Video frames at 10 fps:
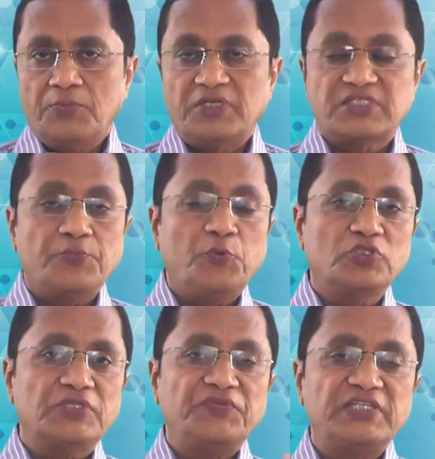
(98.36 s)
But
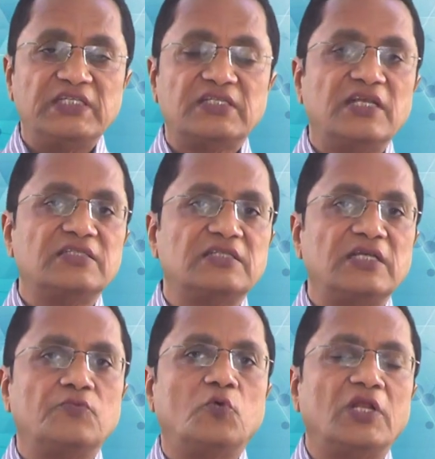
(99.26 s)
suppose if it is less
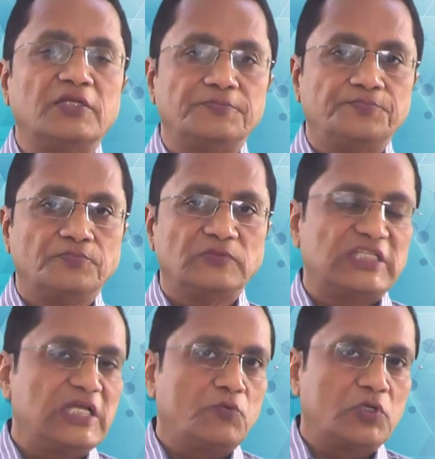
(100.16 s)
than 1,
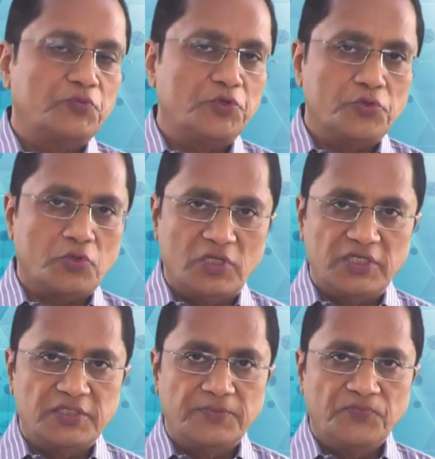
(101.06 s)
then what would you call
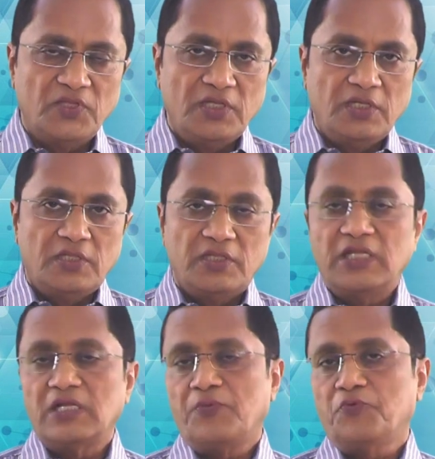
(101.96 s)
it?
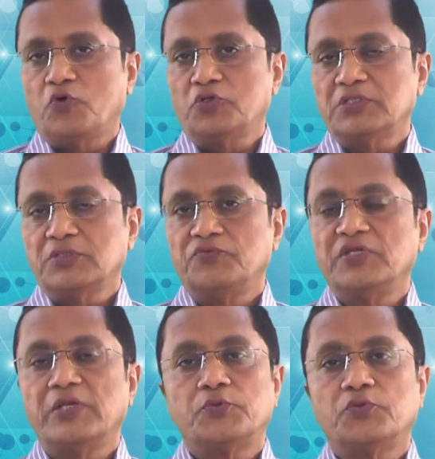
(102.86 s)
Then of course
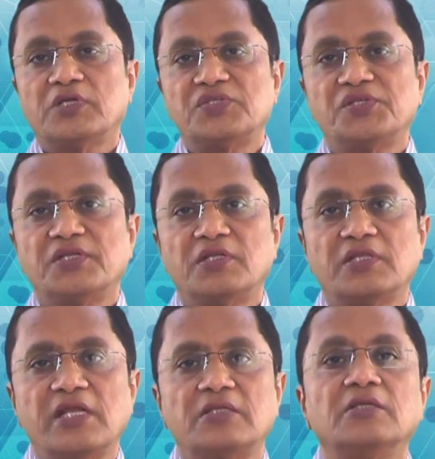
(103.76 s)
we have to consider
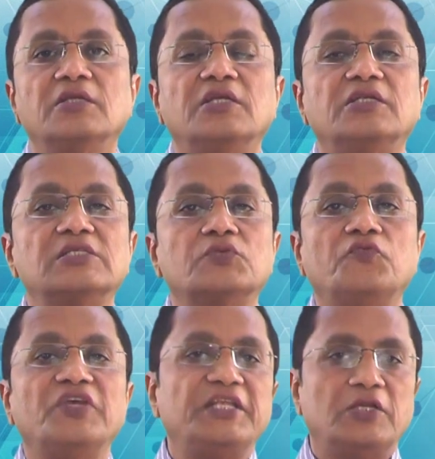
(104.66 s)
that it is
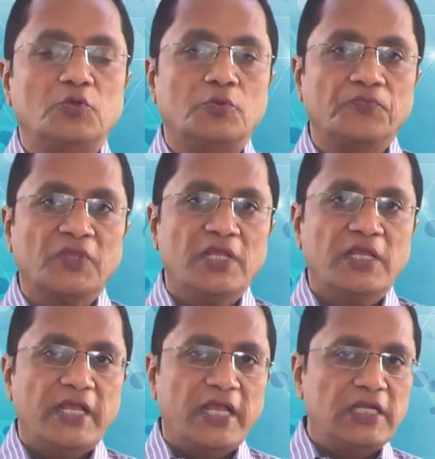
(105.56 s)
very low.
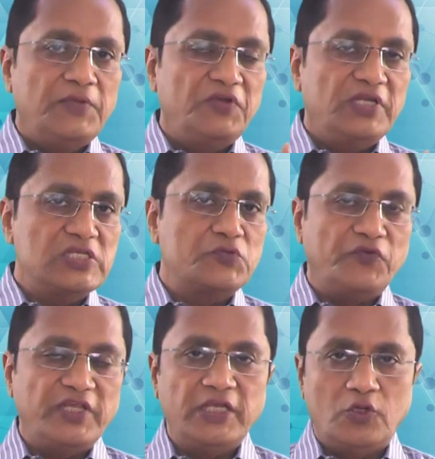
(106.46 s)
And if it is
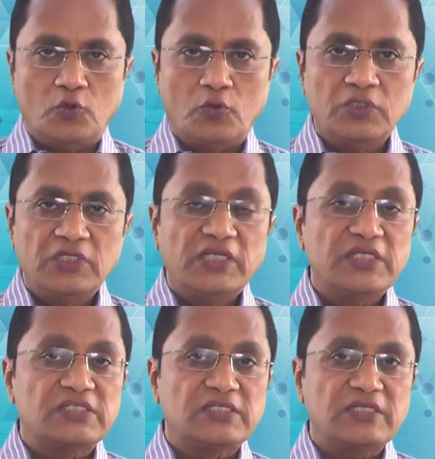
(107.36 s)
very low,
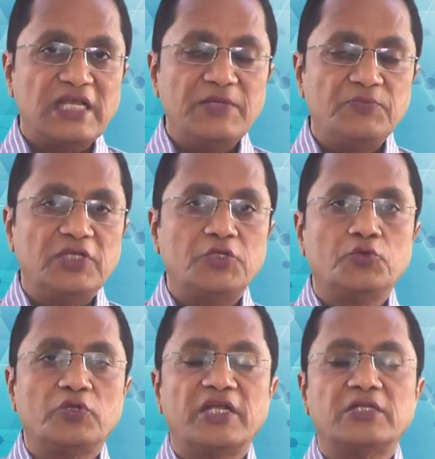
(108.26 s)
it's time that
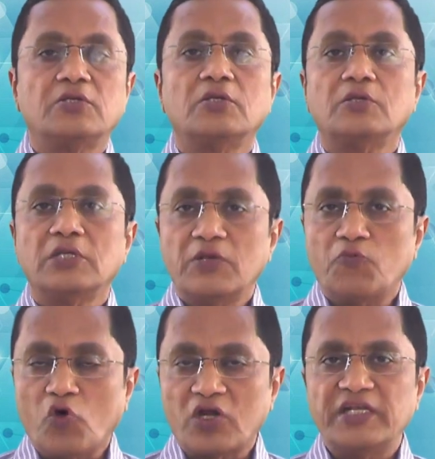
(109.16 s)
you get a
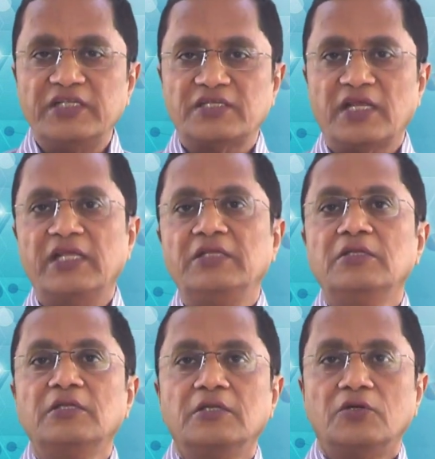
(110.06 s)
warning
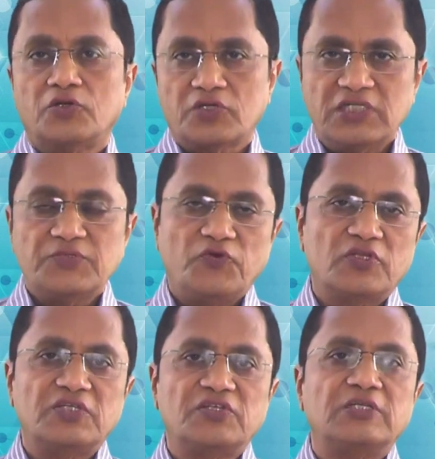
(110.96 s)
sign, rush
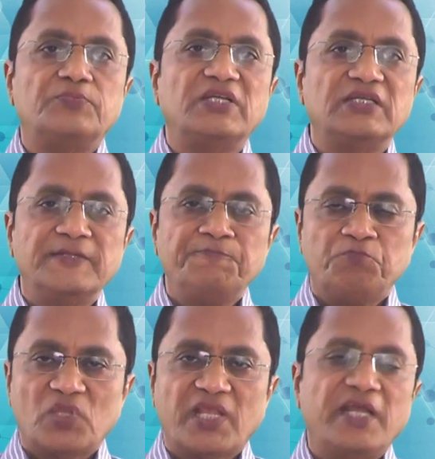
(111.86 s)
for the treatment,
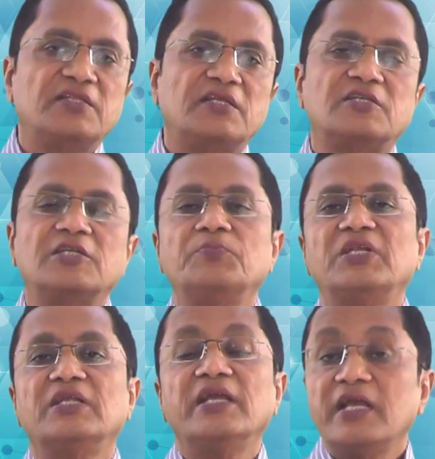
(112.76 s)
get the
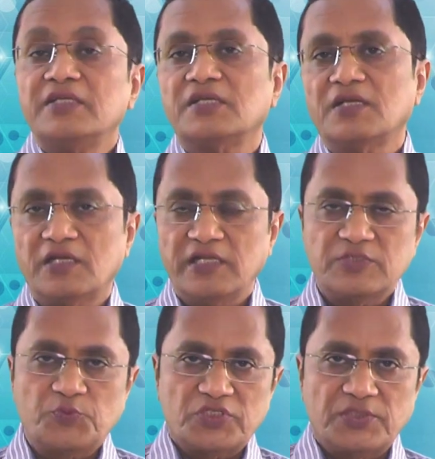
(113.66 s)
treatment as early
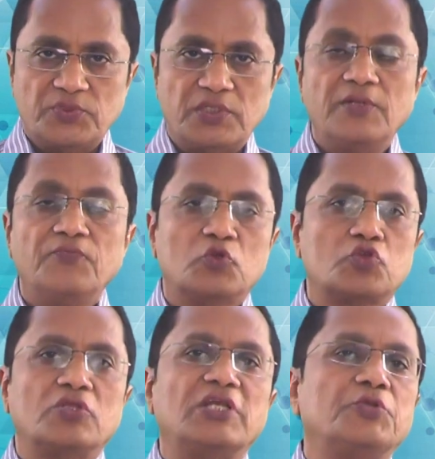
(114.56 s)
as possible
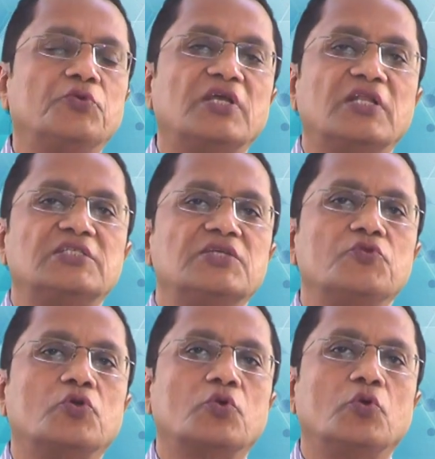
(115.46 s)
so that you can
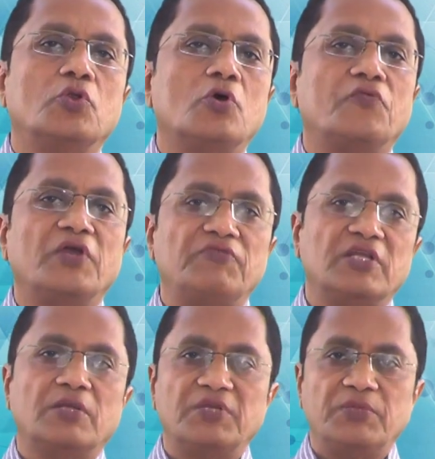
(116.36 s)
achieve your goal of
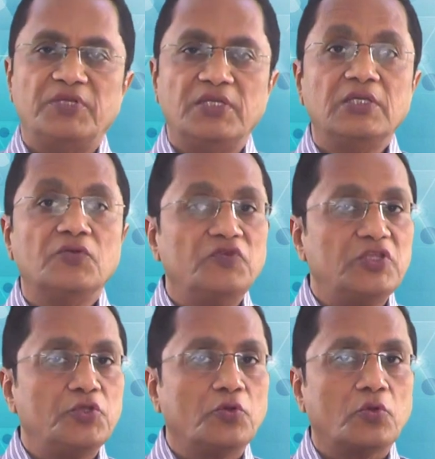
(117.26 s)
having a baby
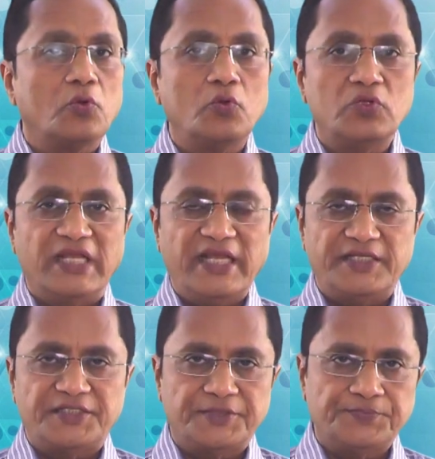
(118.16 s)
with your own
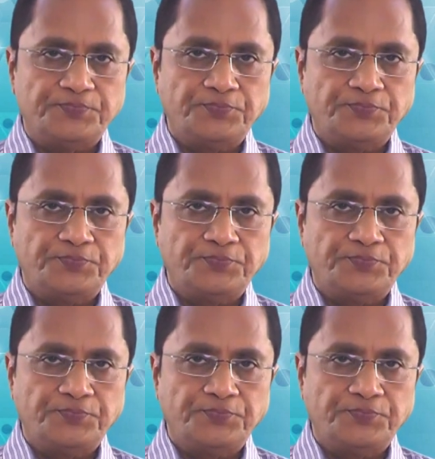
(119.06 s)
eggs.